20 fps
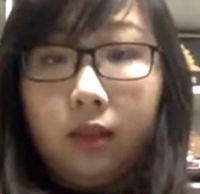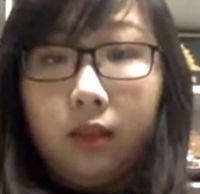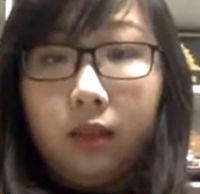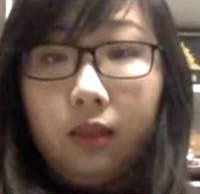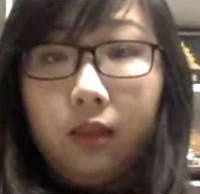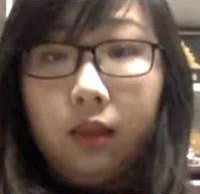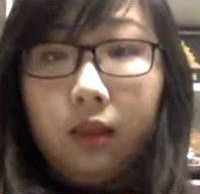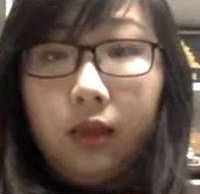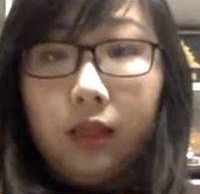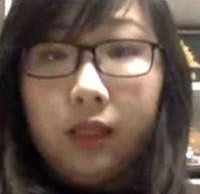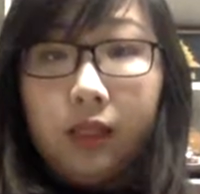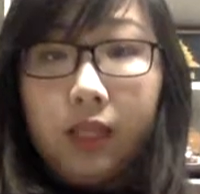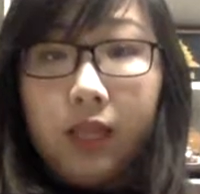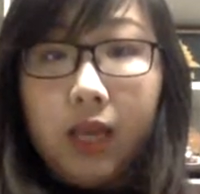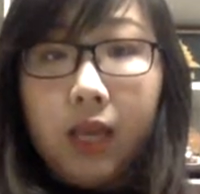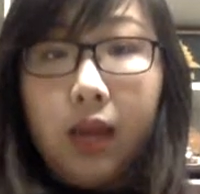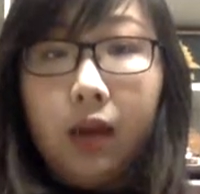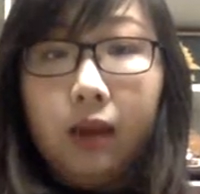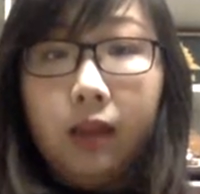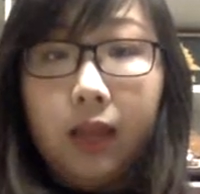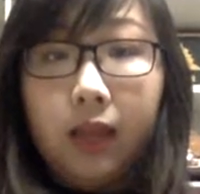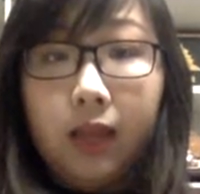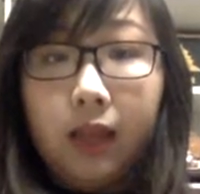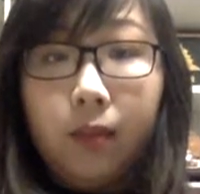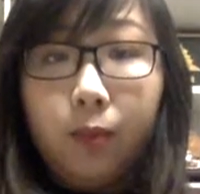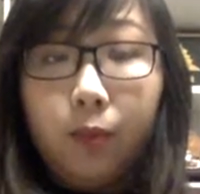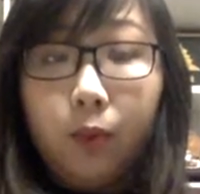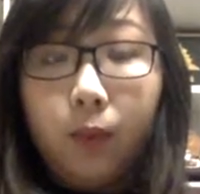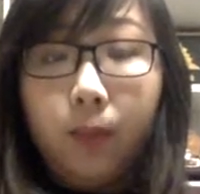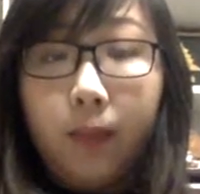The entire
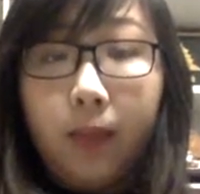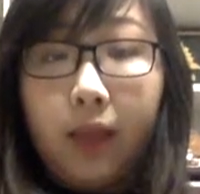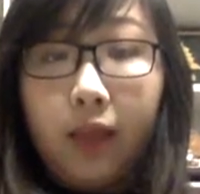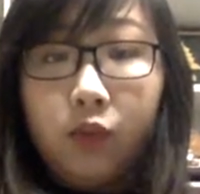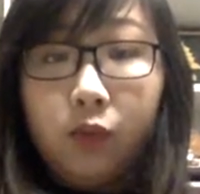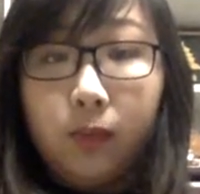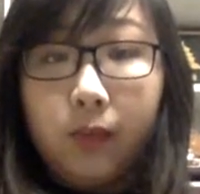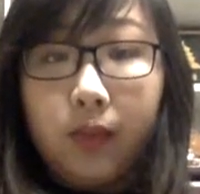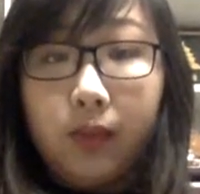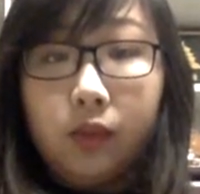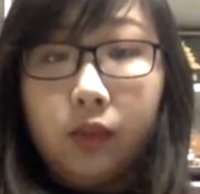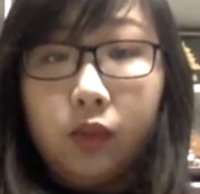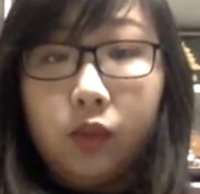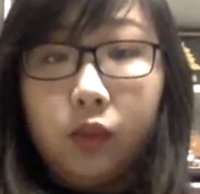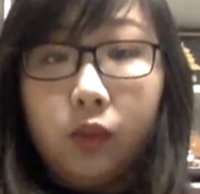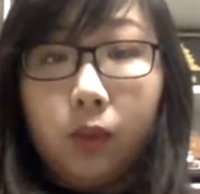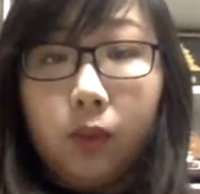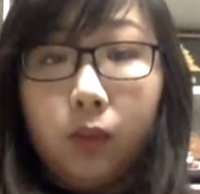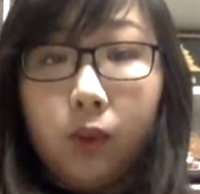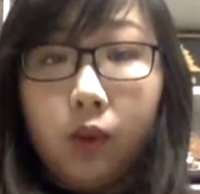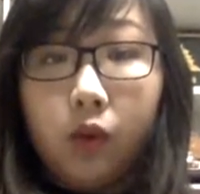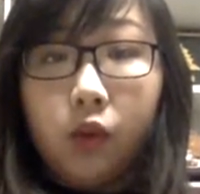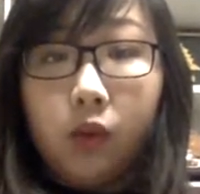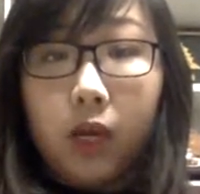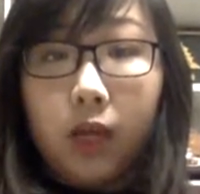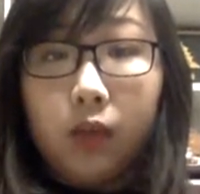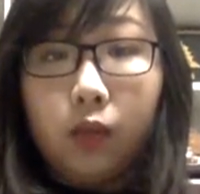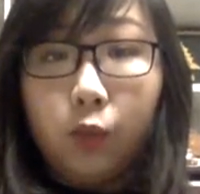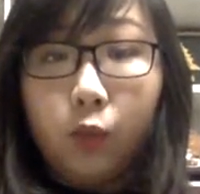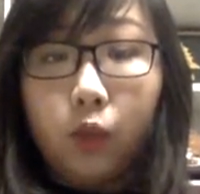data pool management
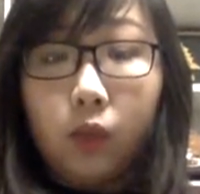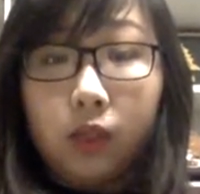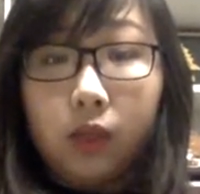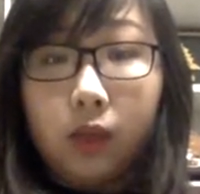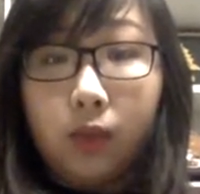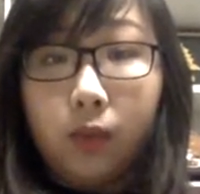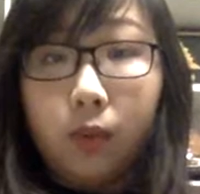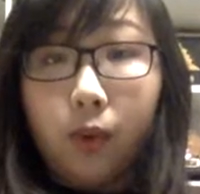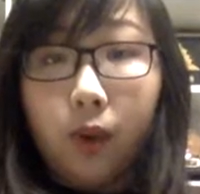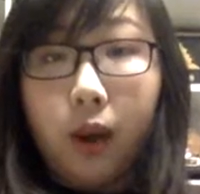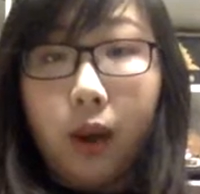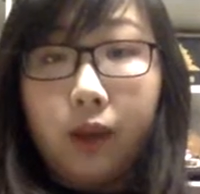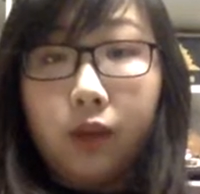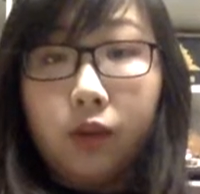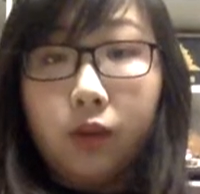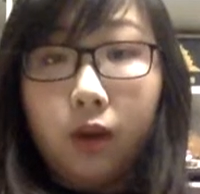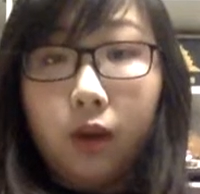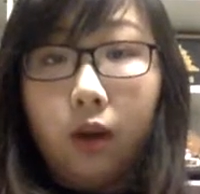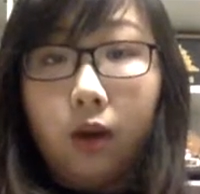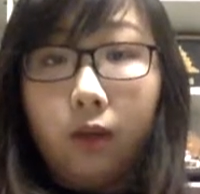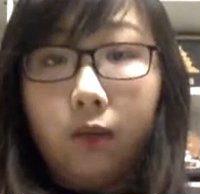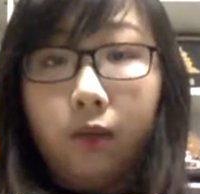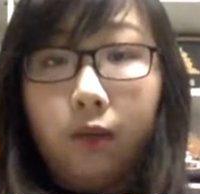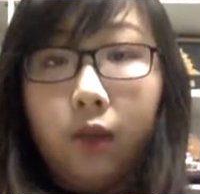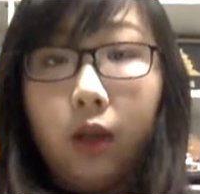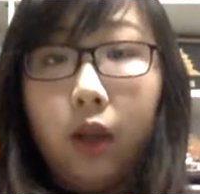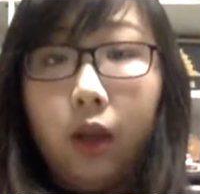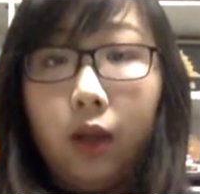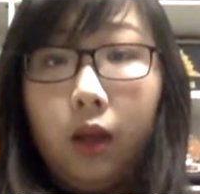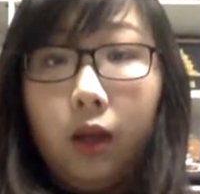project was comprised of
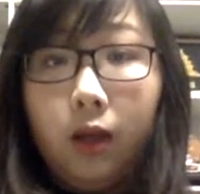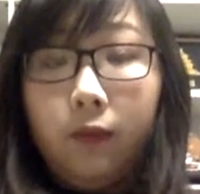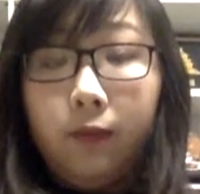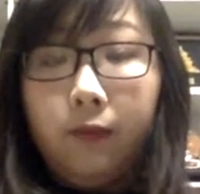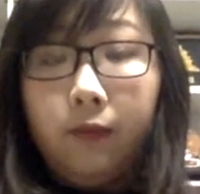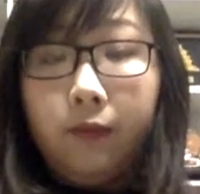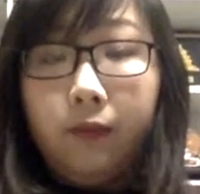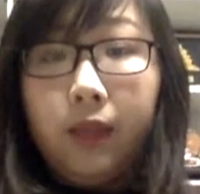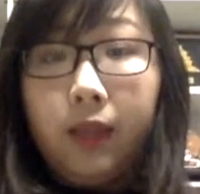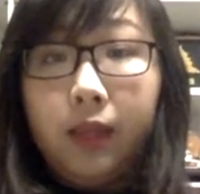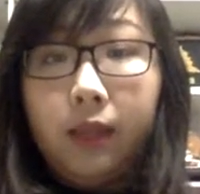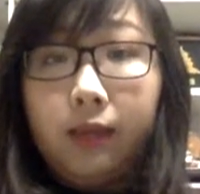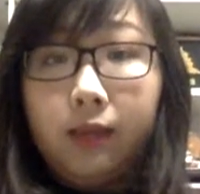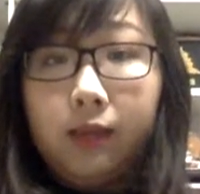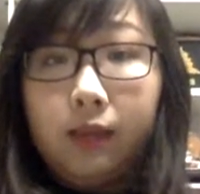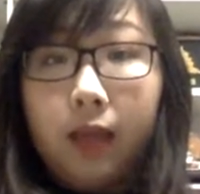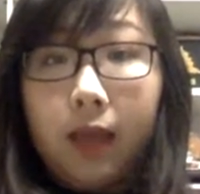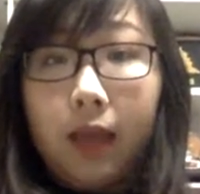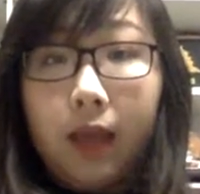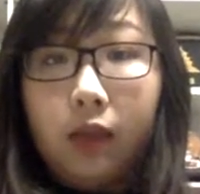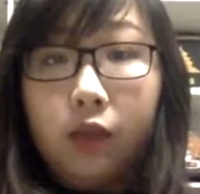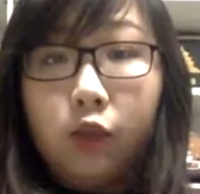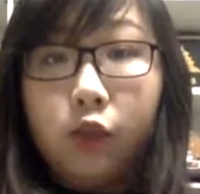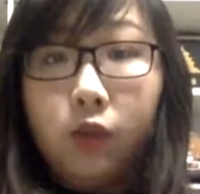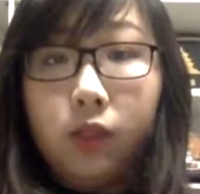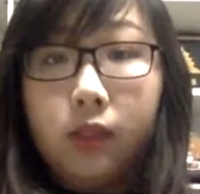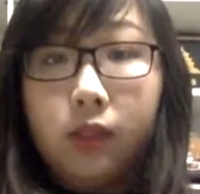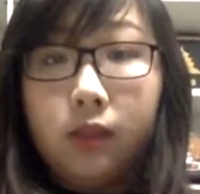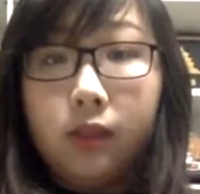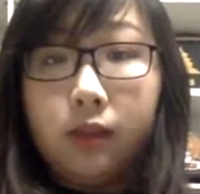
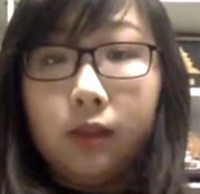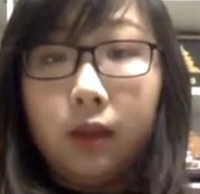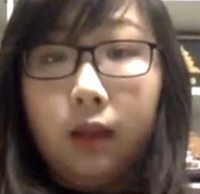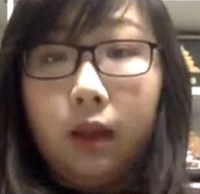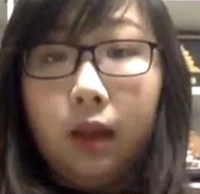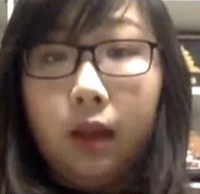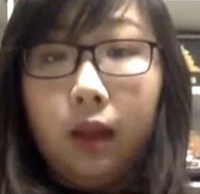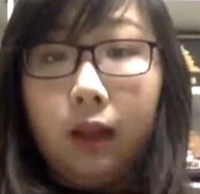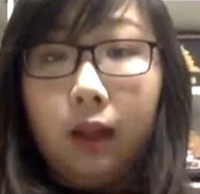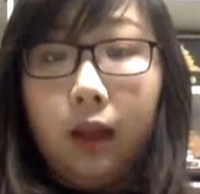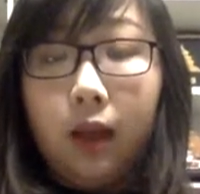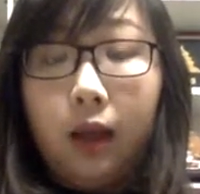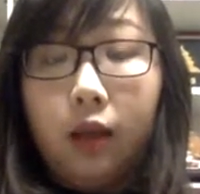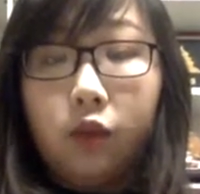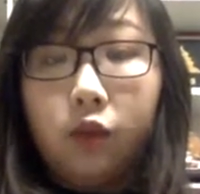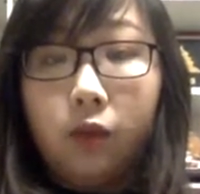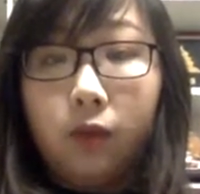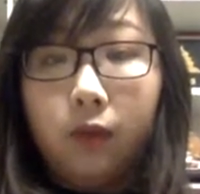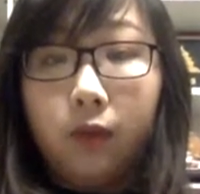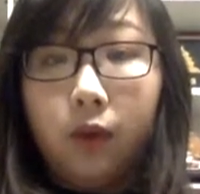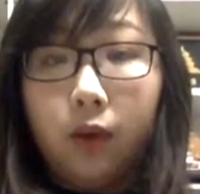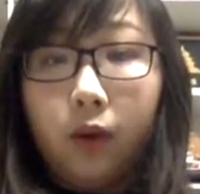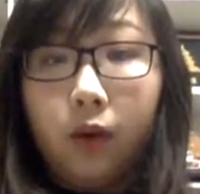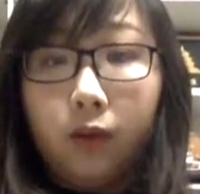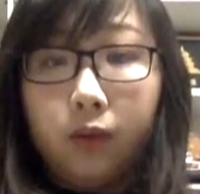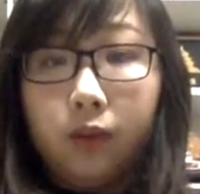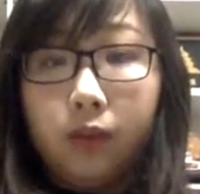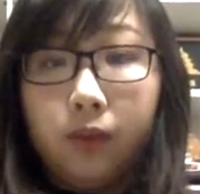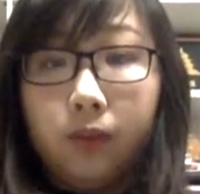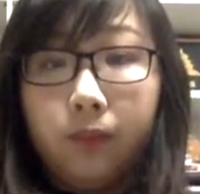1,500 lines of
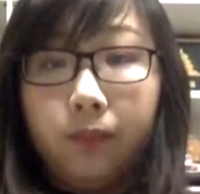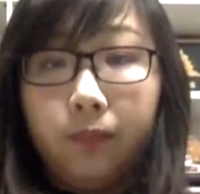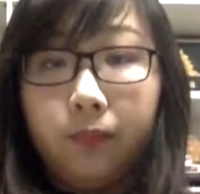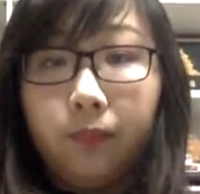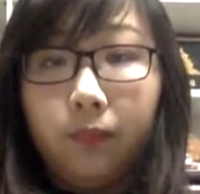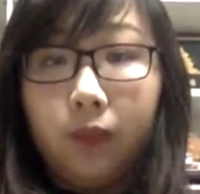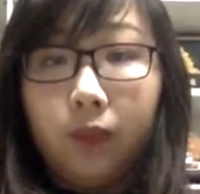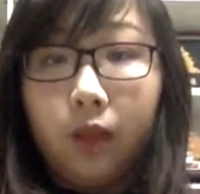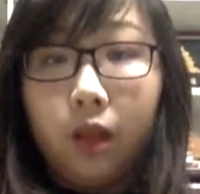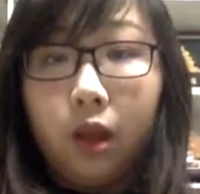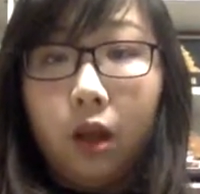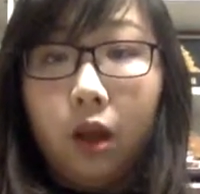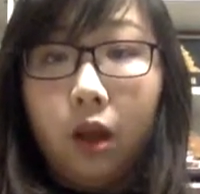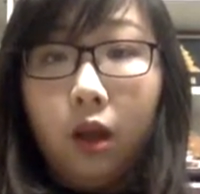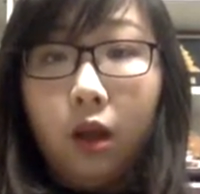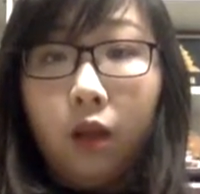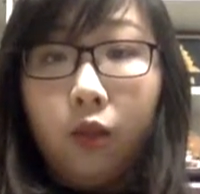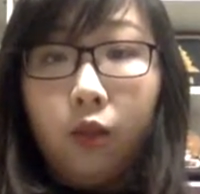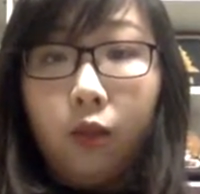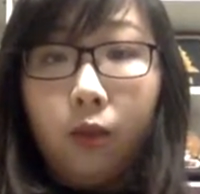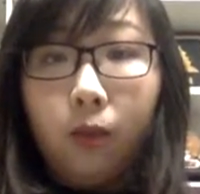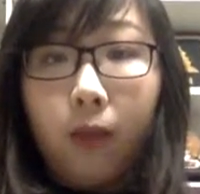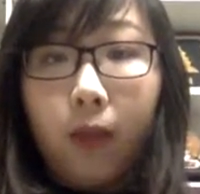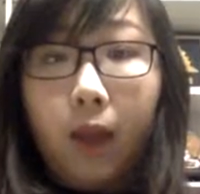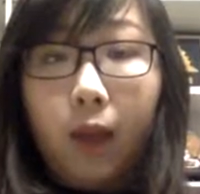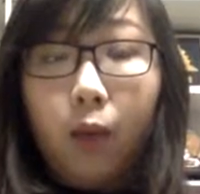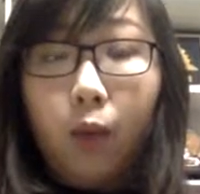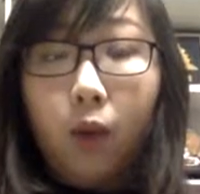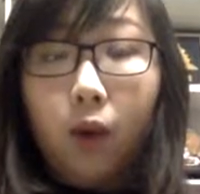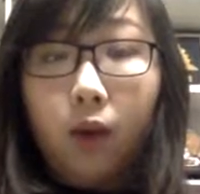code. Through
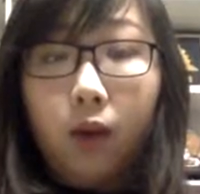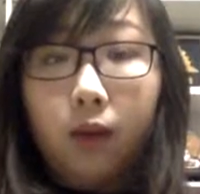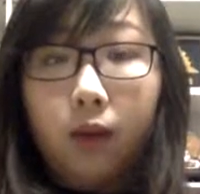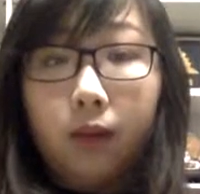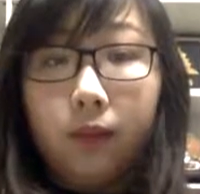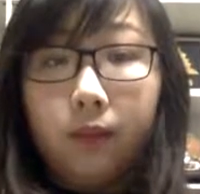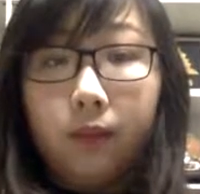my work,